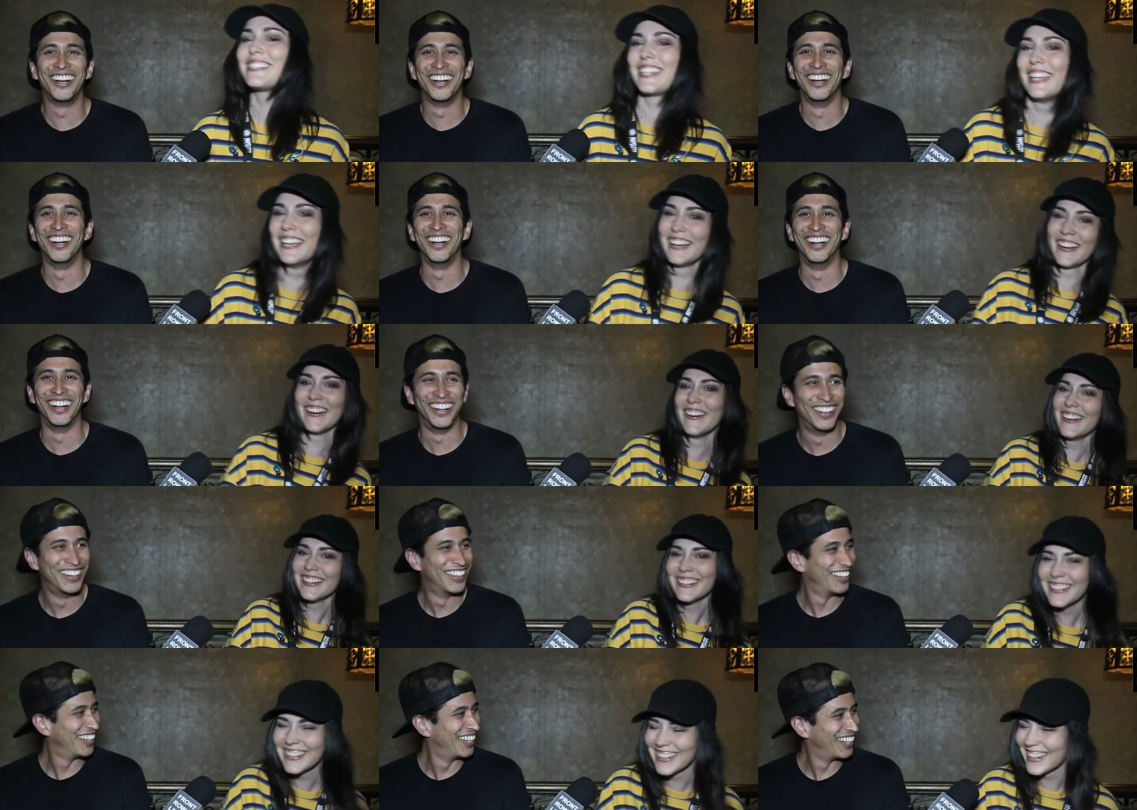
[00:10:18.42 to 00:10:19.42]
Speaker 1: so
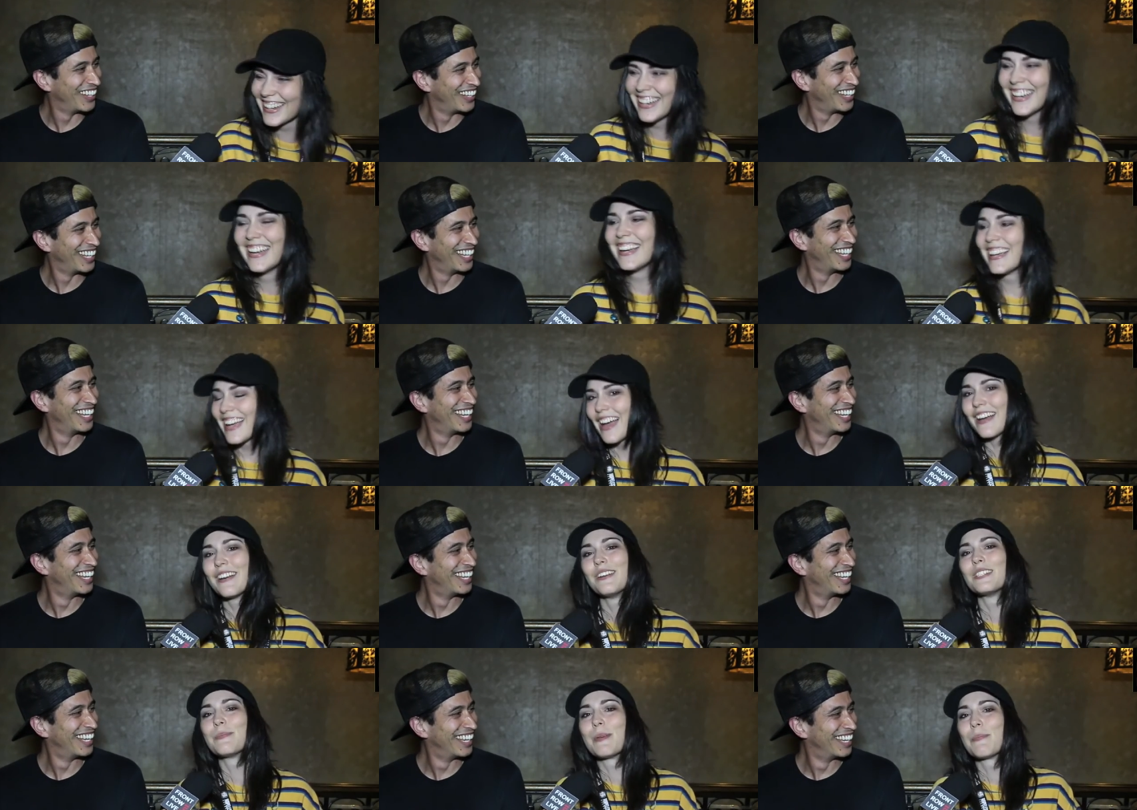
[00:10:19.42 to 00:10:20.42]
I don't know.
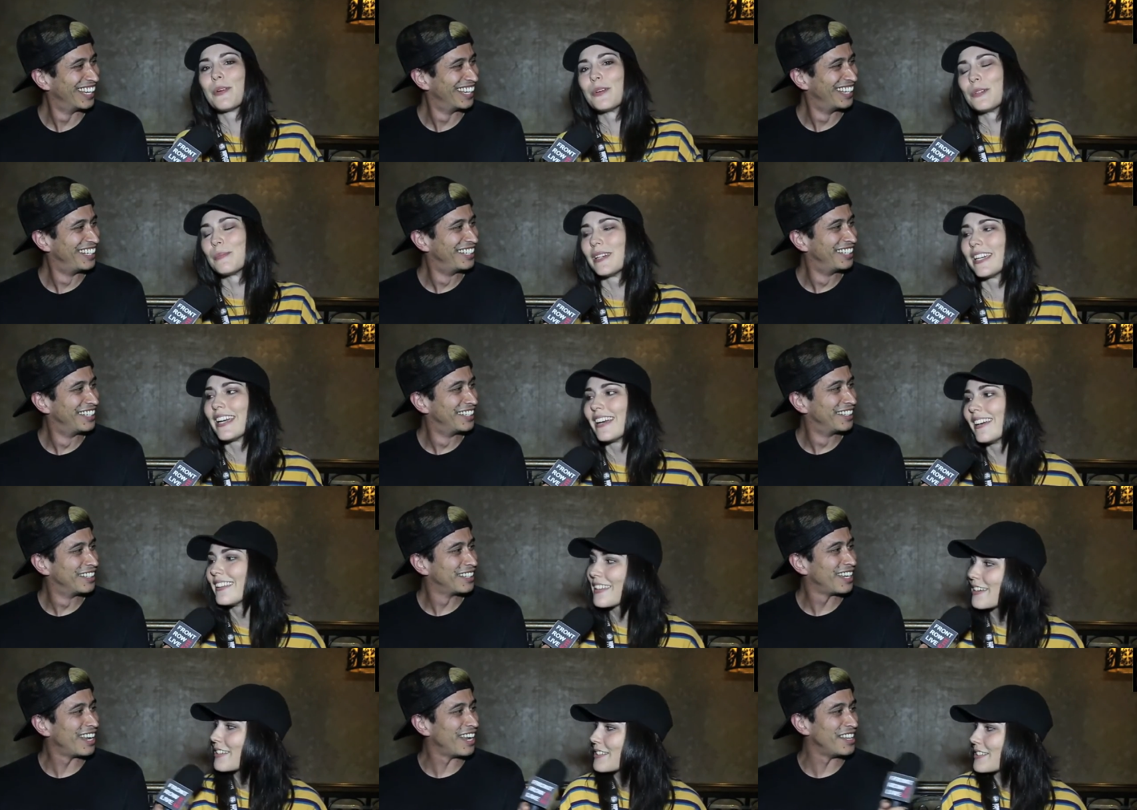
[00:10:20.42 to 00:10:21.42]
It's a bit brutal, but yeah.
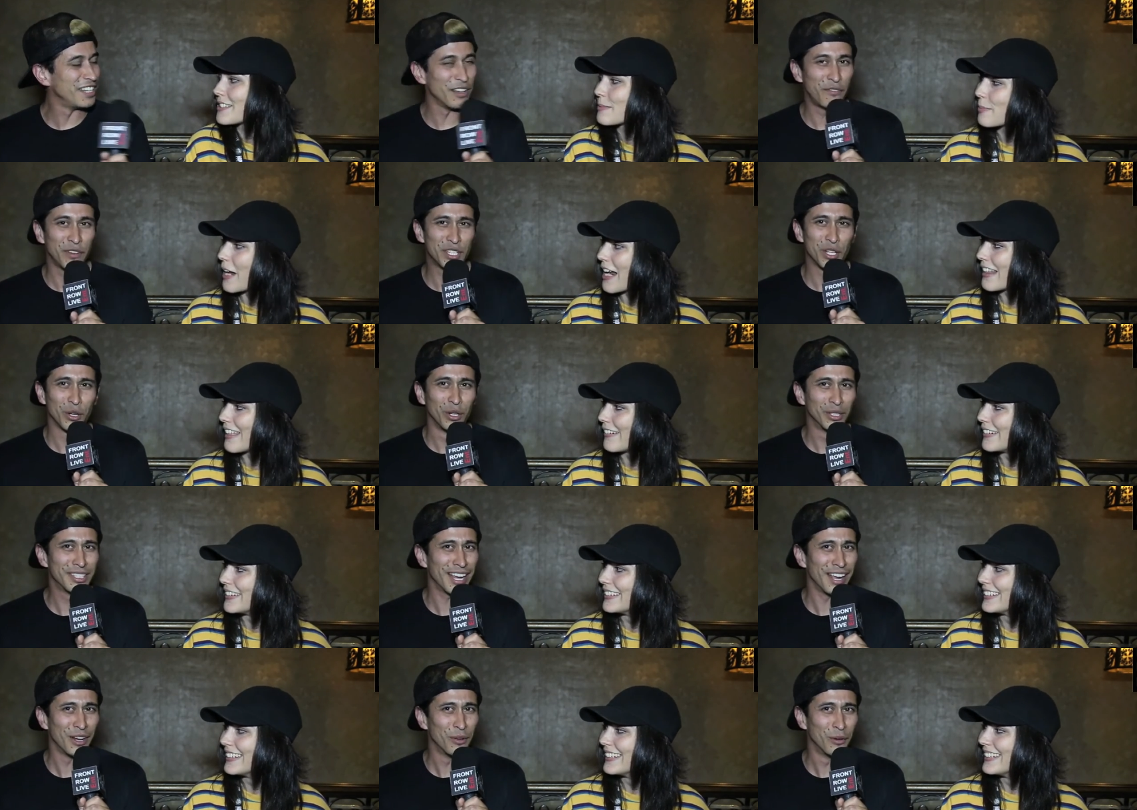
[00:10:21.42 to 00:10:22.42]
That was and the
Speaker 2: official
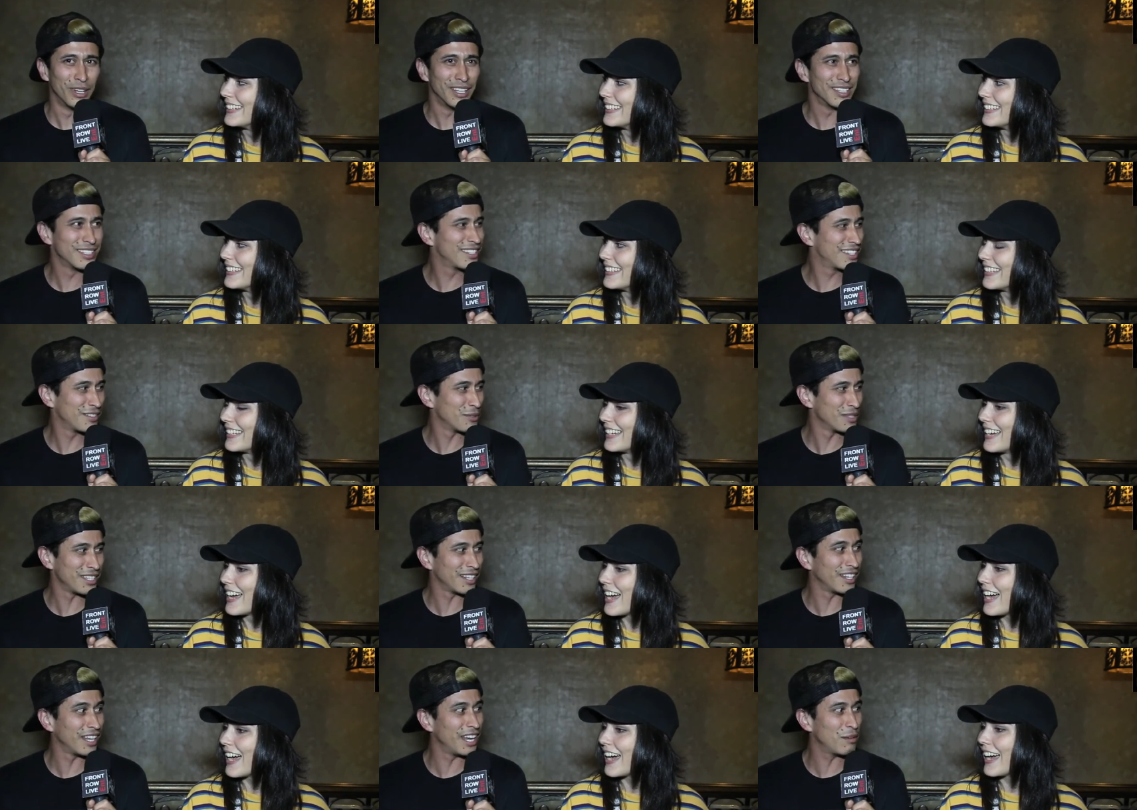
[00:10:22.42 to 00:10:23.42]
title was was it
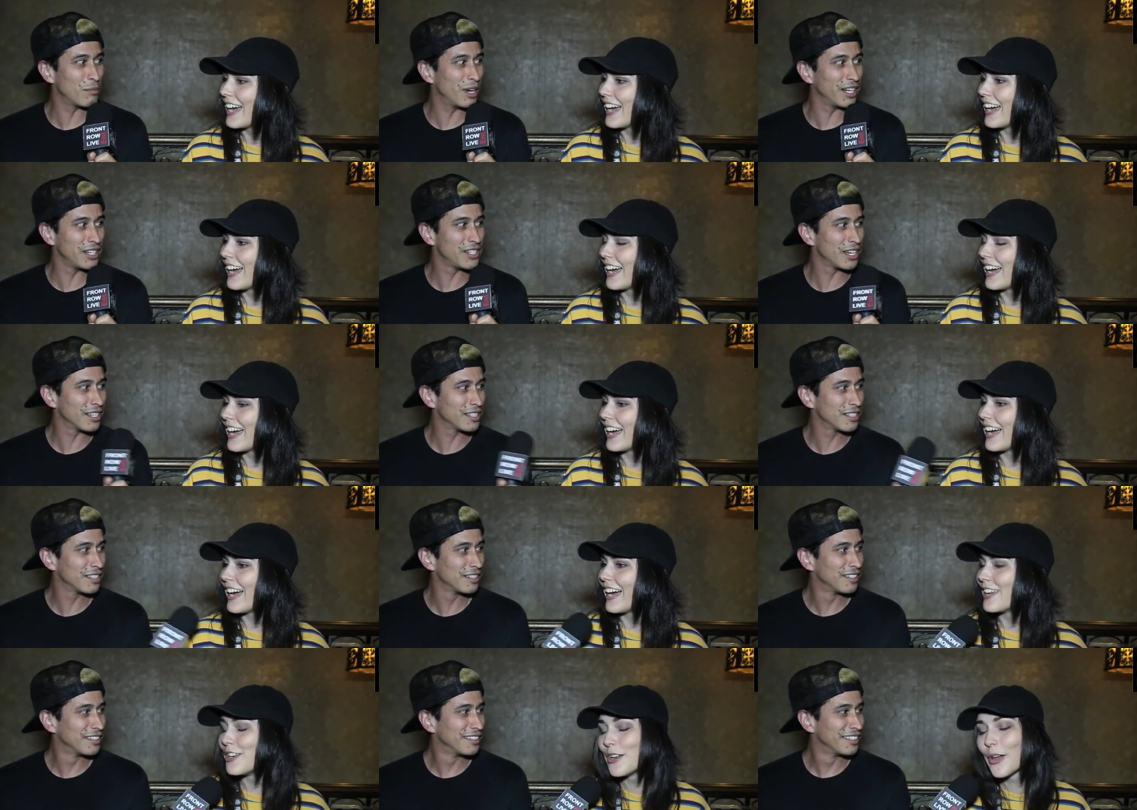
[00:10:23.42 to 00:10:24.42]
Clay by any chance?
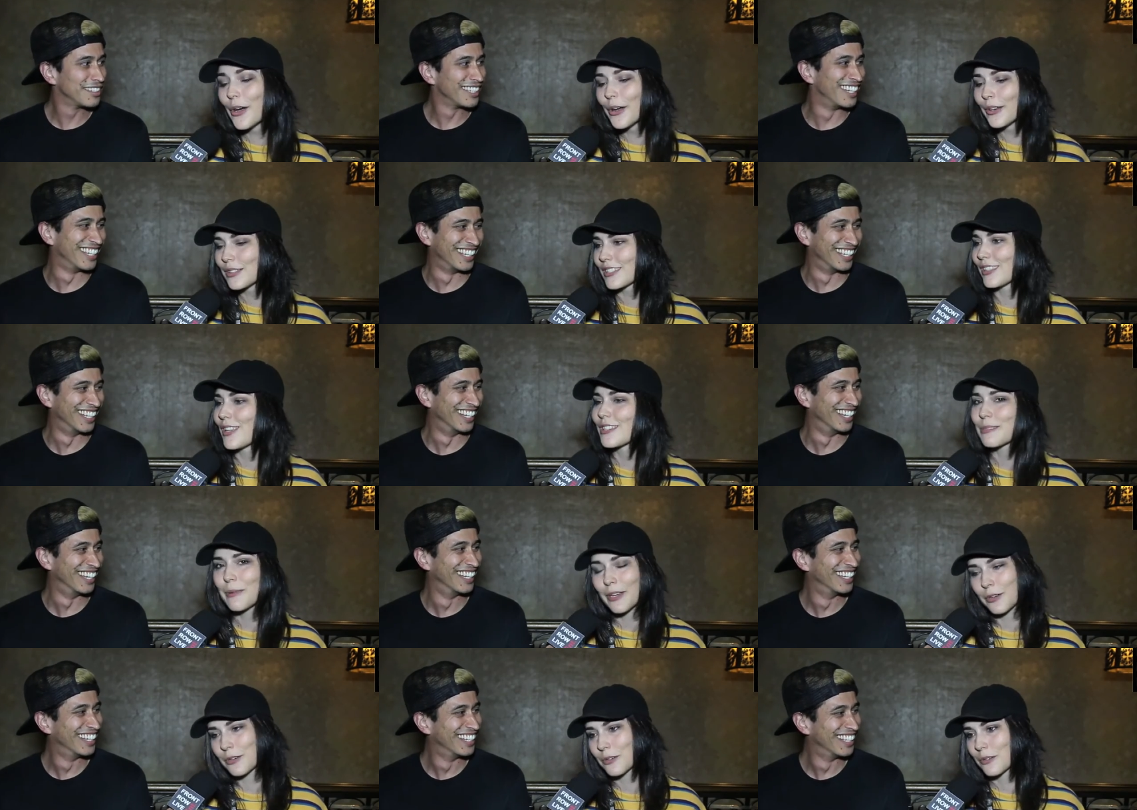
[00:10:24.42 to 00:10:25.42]
Speaker 1: Uh, no, it was Lost My
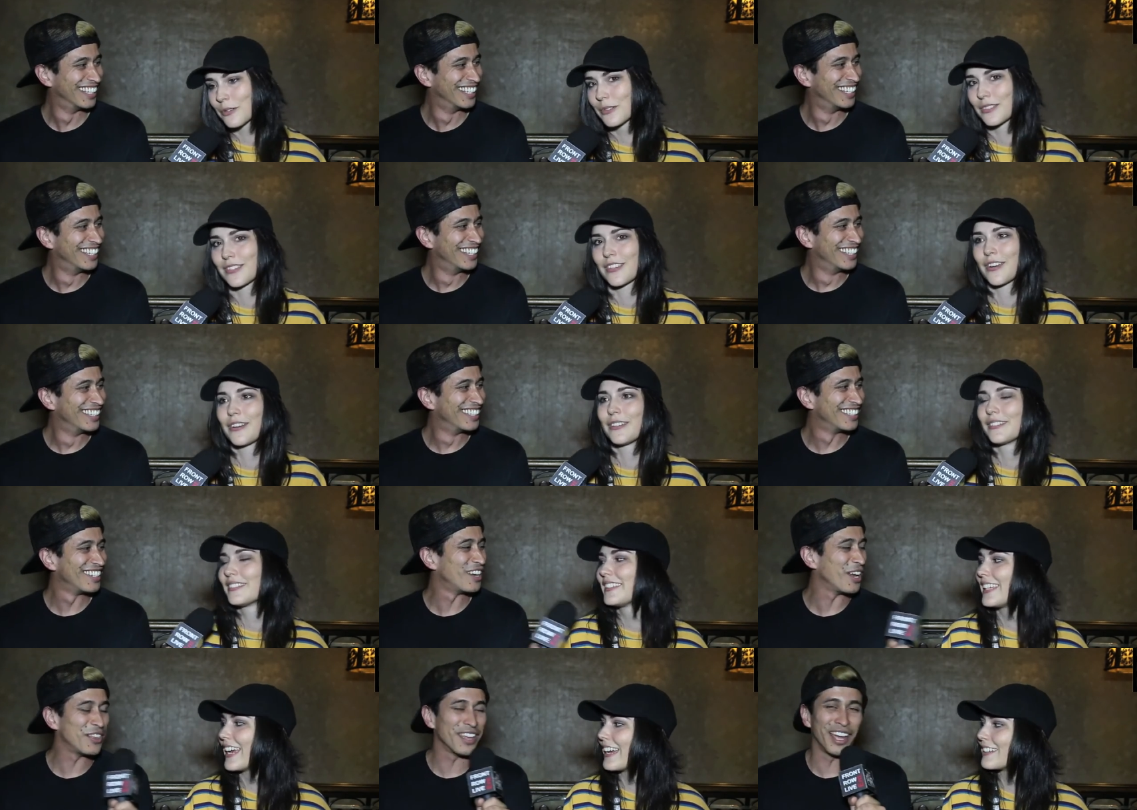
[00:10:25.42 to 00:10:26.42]
Cool. So
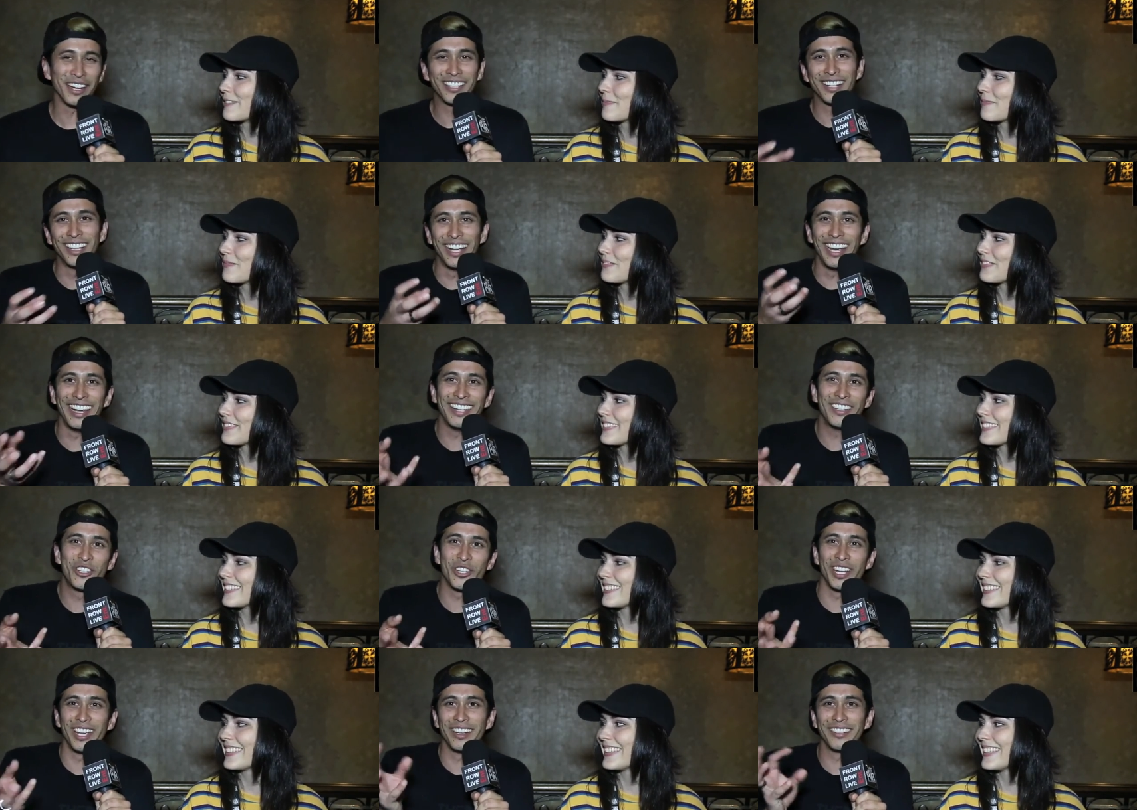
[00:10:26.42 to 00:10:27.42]
Speaker 2: yeah. Clay
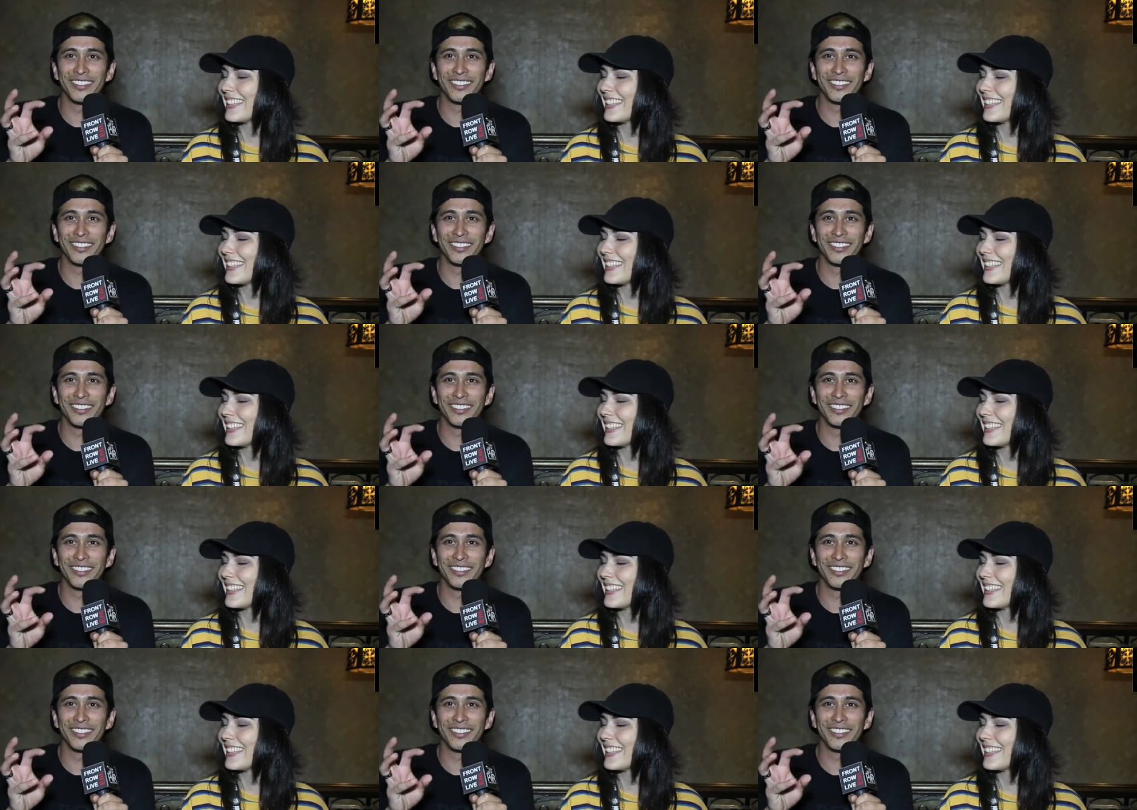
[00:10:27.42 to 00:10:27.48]
shit